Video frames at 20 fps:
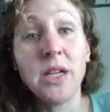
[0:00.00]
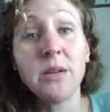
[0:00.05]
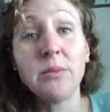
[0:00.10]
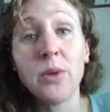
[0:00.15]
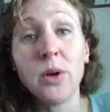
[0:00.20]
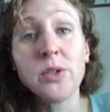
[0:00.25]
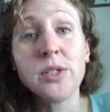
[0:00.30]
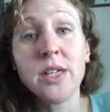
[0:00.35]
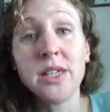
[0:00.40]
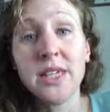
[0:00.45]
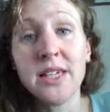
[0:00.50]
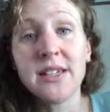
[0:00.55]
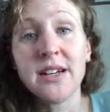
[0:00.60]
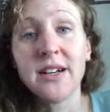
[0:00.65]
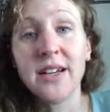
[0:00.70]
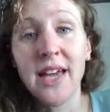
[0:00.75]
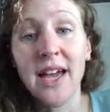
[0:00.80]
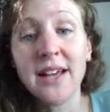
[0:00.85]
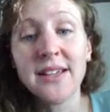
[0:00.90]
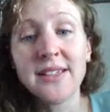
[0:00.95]
most of these are
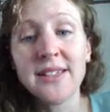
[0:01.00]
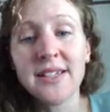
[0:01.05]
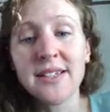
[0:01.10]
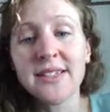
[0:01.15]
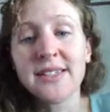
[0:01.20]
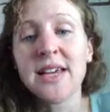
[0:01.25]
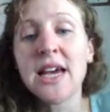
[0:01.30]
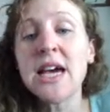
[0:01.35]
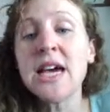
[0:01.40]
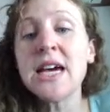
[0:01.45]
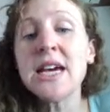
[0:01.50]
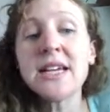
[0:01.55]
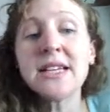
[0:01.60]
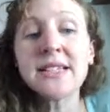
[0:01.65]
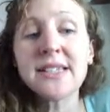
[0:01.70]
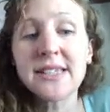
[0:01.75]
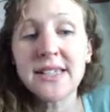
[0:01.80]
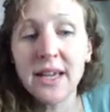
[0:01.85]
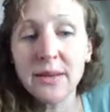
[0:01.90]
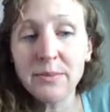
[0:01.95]
gases.
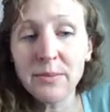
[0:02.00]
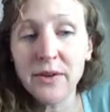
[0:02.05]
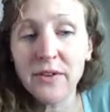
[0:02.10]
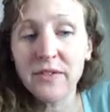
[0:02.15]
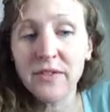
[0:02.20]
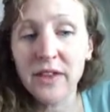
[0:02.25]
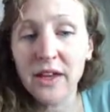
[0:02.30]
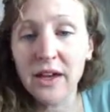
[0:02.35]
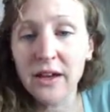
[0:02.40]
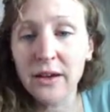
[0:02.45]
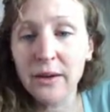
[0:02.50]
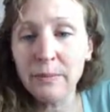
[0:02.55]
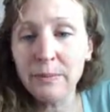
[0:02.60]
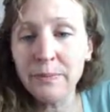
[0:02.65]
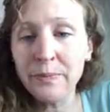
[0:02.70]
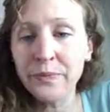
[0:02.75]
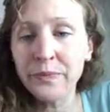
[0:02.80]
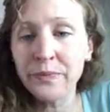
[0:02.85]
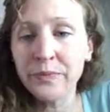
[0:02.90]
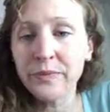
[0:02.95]
Some of
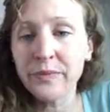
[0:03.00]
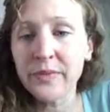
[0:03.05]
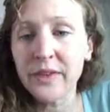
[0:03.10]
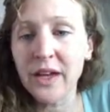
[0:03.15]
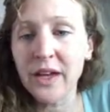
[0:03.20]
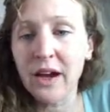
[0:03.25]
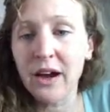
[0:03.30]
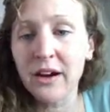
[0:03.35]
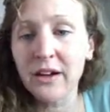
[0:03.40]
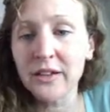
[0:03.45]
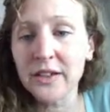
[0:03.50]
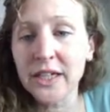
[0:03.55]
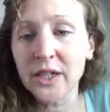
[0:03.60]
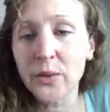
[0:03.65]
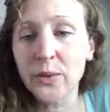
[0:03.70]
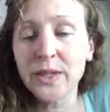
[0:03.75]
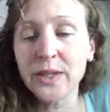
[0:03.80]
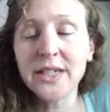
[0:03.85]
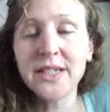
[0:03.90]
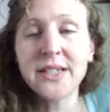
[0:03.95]
them are
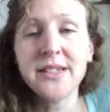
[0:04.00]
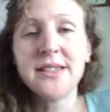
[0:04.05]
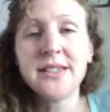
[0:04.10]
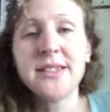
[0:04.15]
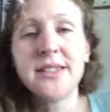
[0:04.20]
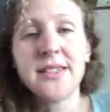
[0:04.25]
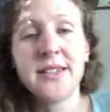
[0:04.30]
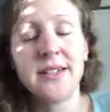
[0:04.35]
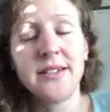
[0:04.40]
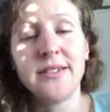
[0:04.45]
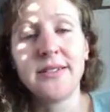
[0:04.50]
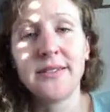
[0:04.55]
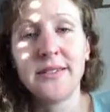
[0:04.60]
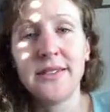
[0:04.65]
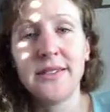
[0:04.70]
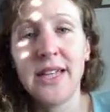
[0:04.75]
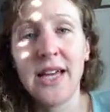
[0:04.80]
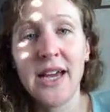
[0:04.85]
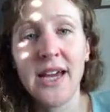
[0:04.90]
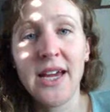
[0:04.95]
liquids,
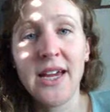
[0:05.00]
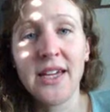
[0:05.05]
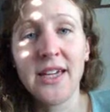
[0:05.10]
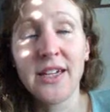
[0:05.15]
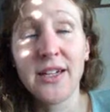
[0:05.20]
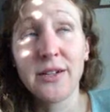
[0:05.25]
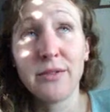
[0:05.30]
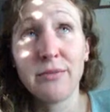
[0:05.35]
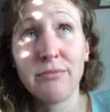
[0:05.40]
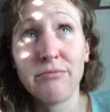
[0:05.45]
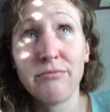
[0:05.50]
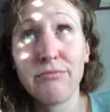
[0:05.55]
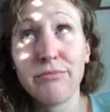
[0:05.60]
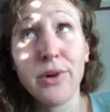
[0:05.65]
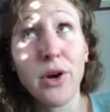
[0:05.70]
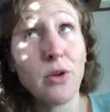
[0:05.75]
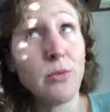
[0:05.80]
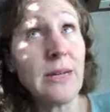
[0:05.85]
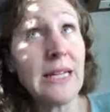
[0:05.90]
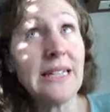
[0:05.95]
like
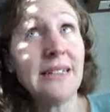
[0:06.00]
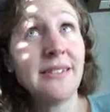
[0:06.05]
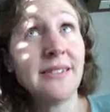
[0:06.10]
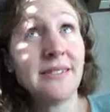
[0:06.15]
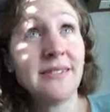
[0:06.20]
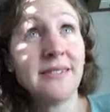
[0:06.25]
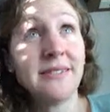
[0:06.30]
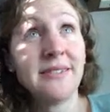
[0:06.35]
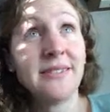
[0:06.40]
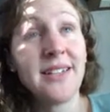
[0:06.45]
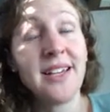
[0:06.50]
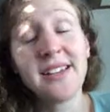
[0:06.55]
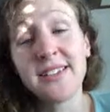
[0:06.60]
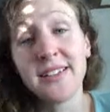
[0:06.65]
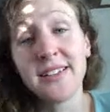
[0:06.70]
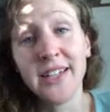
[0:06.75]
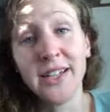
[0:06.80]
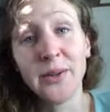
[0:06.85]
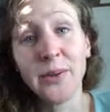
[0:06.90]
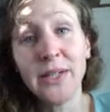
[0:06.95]
bromine is a
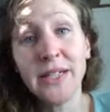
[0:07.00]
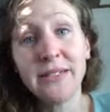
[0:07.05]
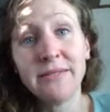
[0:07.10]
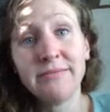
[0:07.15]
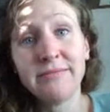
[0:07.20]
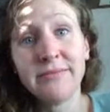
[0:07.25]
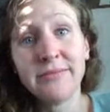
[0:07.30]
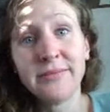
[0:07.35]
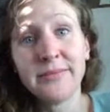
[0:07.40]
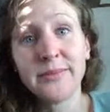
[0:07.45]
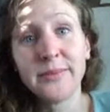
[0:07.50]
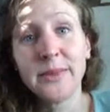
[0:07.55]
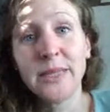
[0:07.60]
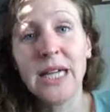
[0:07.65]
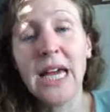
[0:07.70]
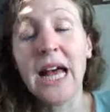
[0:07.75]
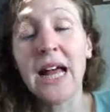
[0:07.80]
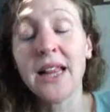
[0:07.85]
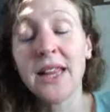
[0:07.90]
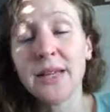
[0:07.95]
liquid.
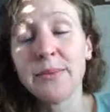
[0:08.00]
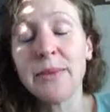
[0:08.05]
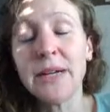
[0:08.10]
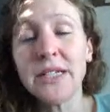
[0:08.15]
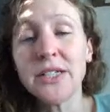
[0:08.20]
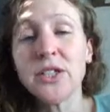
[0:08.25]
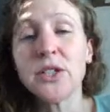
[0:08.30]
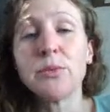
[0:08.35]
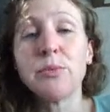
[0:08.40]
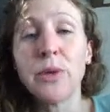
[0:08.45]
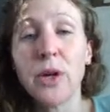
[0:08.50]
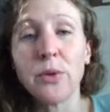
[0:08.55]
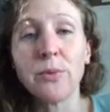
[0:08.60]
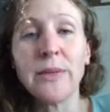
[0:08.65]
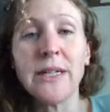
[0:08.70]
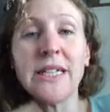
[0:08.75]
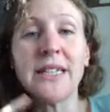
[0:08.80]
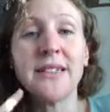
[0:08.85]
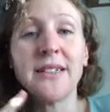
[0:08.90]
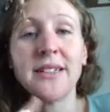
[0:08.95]
Elemental
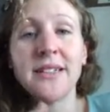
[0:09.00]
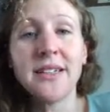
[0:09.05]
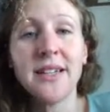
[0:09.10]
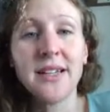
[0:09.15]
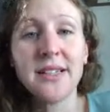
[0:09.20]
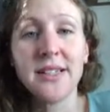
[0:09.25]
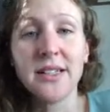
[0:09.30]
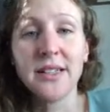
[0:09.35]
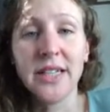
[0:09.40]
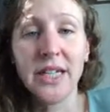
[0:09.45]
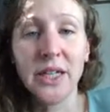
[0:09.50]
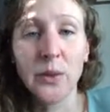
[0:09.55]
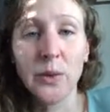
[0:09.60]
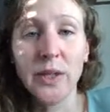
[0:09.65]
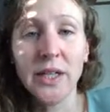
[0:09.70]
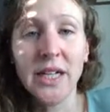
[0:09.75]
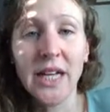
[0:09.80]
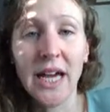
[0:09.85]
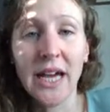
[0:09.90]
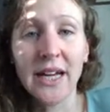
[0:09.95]
bromine is a
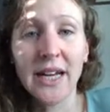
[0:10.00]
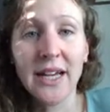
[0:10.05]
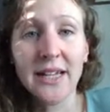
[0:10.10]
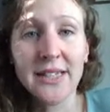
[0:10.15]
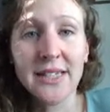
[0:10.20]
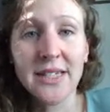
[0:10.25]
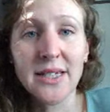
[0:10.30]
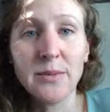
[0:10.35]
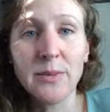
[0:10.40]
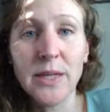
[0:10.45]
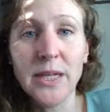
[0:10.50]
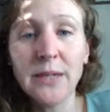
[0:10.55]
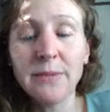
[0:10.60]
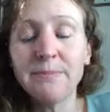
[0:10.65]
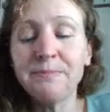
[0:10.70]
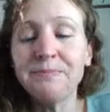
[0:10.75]
liquid at STP.